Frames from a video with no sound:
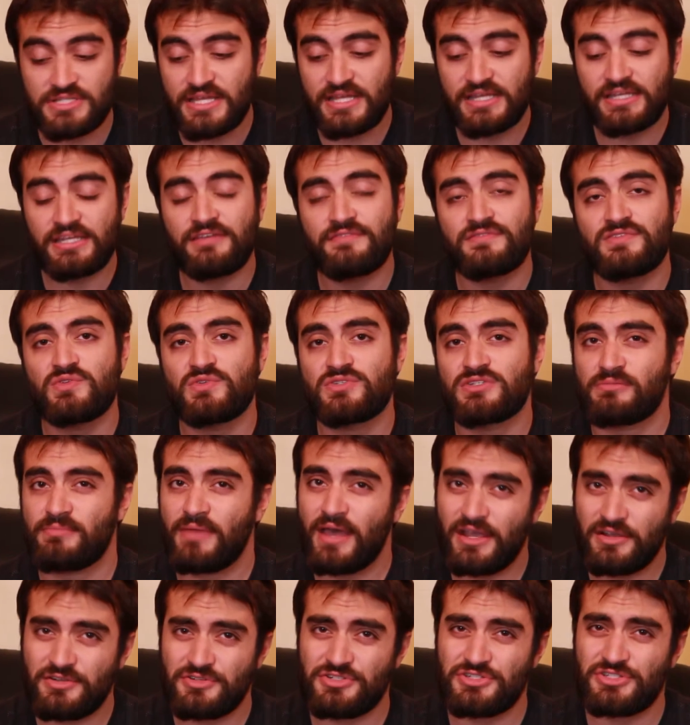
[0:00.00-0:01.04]
That gives you some
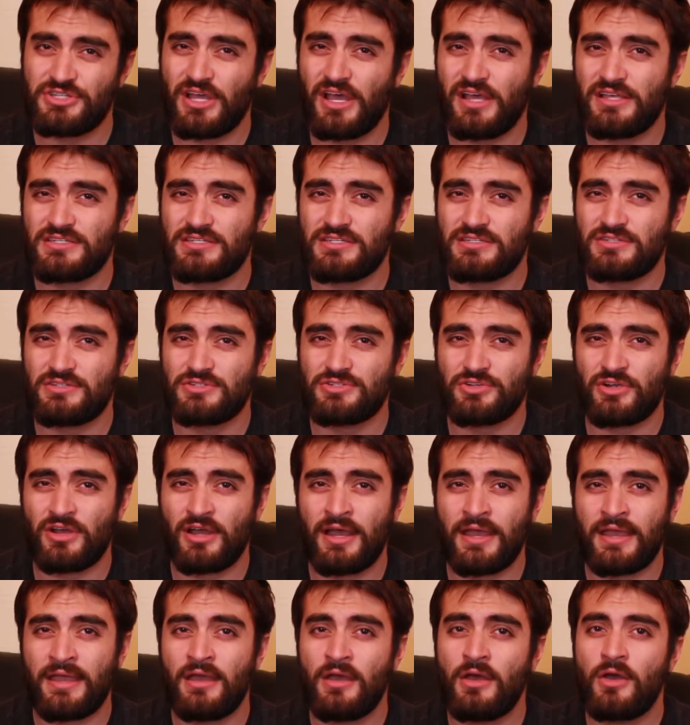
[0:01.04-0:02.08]
exercises to
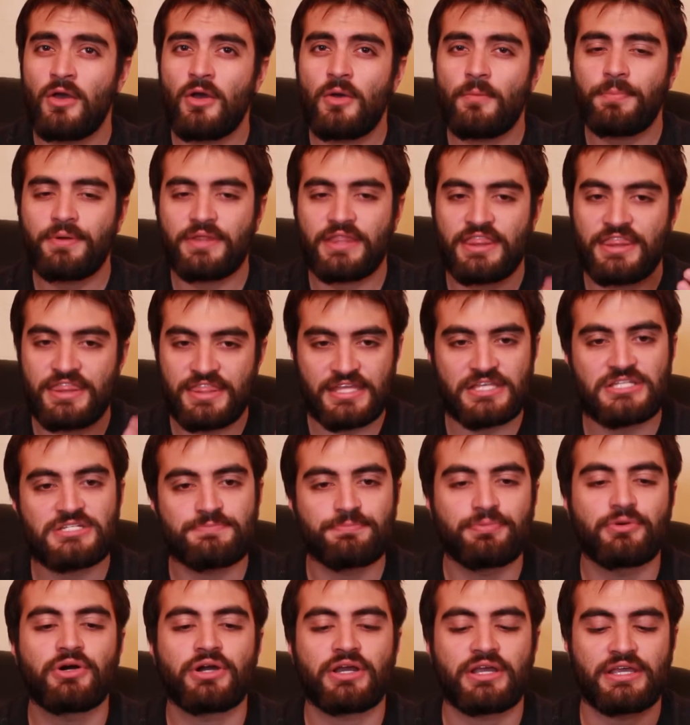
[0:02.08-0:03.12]
try, but this
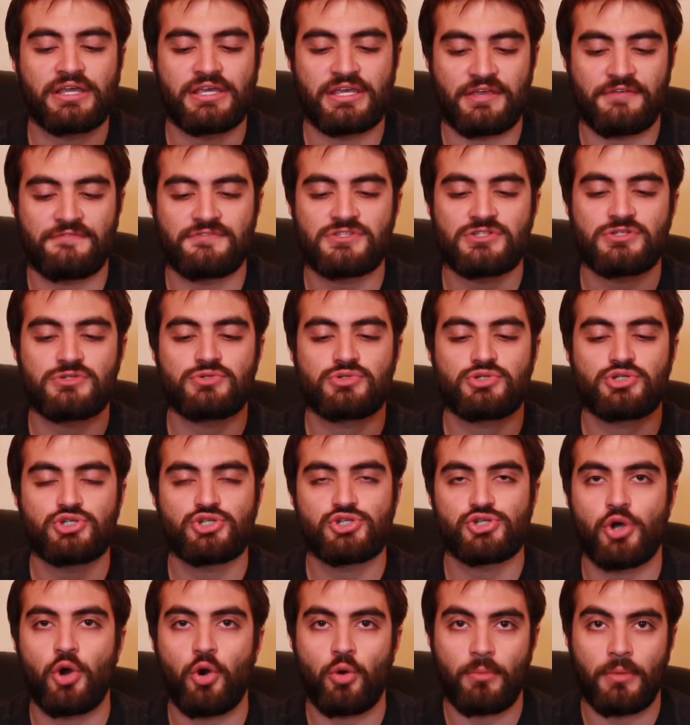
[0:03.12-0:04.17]
book gives you
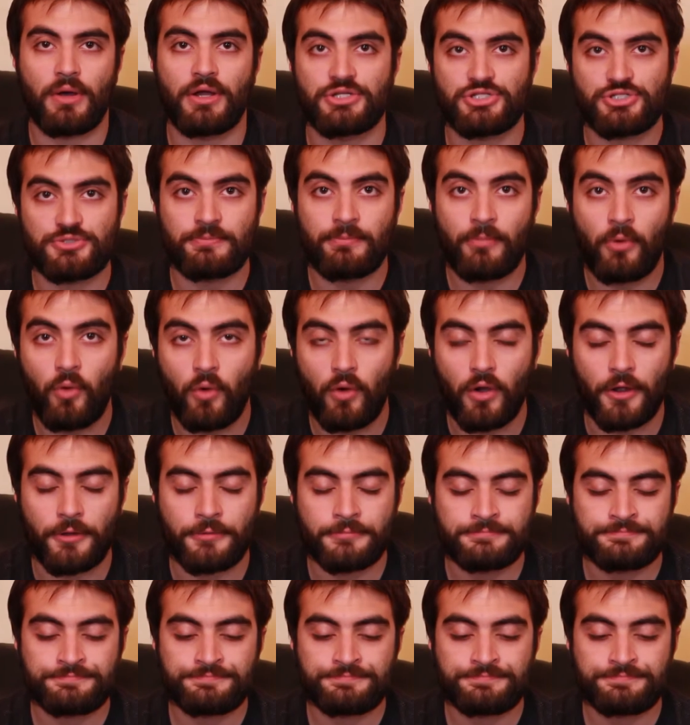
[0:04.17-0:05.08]
so much more.